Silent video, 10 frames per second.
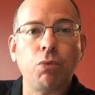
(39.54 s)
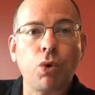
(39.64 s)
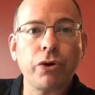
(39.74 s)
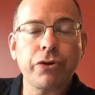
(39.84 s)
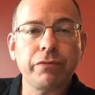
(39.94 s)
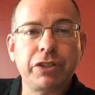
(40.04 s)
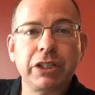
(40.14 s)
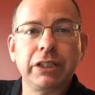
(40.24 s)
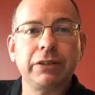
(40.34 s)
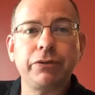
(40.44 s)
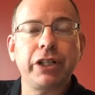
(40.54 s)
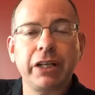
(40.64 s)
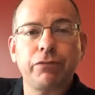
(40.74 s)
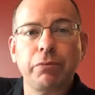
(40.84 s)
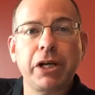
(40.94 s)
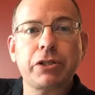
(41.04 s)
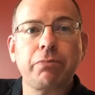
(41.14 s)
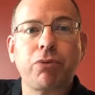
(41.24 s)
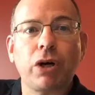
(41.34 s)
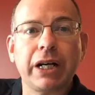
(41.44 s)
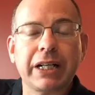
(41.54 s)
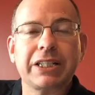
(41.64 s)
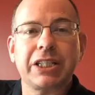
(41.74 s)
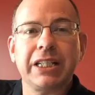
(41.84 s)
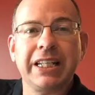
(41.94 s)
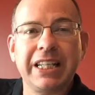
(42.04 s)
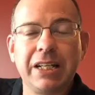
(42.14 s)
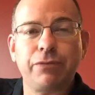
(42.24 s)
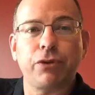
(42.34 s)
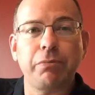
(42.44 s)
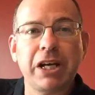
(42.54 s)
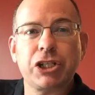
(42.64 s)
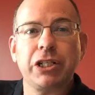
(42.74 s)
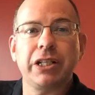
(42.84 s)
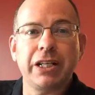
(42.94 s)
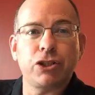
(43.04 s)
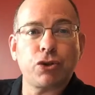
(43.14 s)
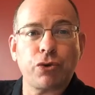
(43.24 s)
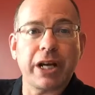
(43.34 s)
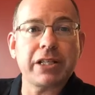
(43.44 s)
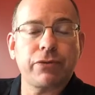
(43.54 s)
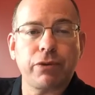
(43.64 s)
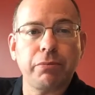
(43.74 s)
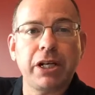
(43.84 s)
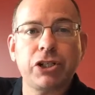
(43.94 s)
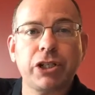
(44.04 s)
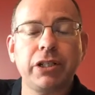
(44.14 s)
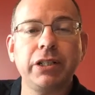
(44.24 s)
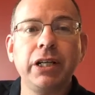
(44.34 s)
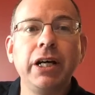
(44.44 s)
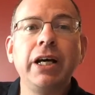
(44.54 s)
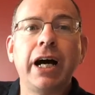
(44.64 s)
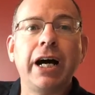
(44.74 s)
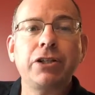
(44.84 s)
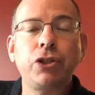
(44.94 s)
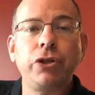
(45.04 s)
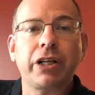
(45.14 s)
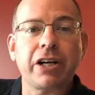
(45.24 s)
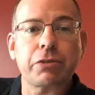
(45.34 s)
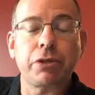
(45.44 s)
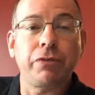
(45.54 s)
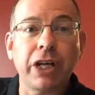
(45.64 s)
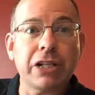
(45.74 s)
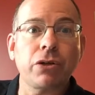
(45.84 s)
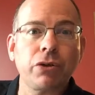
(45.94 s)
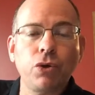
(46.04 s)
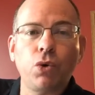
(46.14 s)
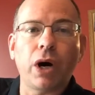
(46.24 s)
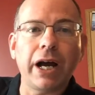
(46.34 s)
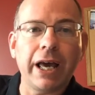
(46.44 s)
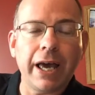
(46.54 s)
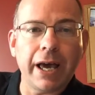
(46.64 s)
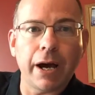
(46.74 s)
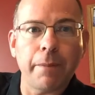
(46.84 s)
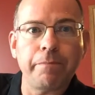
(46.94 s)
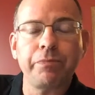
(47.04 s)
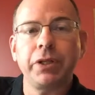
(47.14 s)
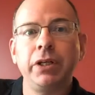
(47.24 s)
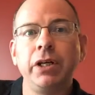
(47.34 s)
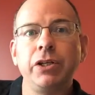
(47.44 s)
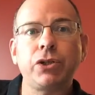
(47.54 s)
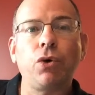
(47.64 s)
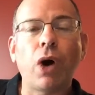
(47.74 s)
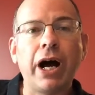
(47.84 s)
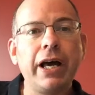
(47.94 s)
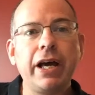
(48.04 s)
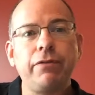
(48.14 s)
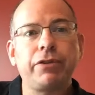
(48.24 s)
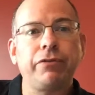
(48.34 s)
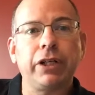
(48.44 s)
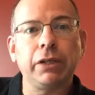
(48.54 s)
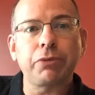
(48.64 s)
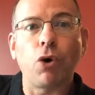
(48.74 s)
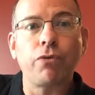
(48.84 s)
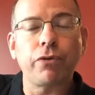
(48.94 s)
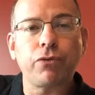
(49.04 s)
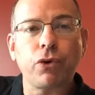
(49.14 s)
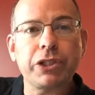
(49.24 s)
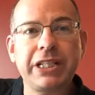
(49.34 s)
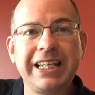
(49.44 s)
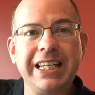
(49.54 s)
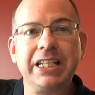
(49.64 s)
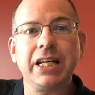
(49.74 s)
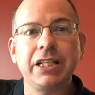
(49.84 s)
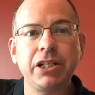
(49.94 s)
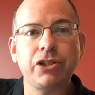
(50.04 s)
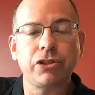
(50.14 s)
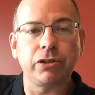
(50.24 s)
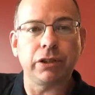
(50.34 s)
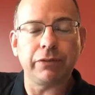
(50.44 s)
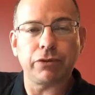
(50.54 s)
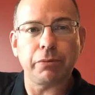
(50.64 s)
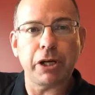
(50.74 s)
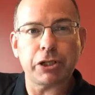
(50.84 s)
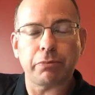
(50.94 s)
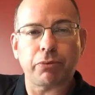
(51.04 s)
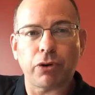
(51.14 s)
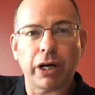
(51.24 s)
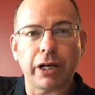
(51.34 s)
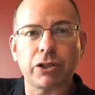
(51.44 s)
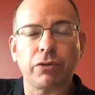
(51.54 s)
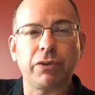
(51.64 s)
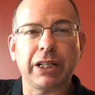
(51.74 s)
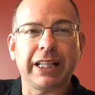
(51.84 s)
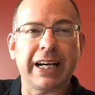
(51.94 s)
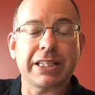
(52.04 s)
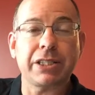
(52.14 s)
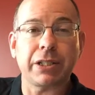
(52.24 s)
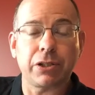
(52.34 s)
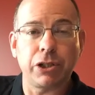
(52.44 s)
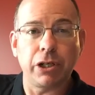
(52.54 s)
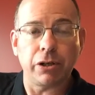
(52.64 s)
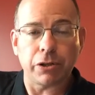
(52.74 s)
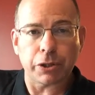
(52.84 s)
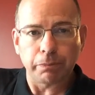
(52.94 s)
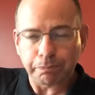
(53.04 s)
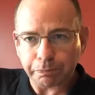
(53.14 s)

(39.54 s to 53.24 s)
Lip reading: worth of delivering information products and information and transformation to your customers. If you guys don't know who I am, so I have developed over 14 digital information products over the last 6 years.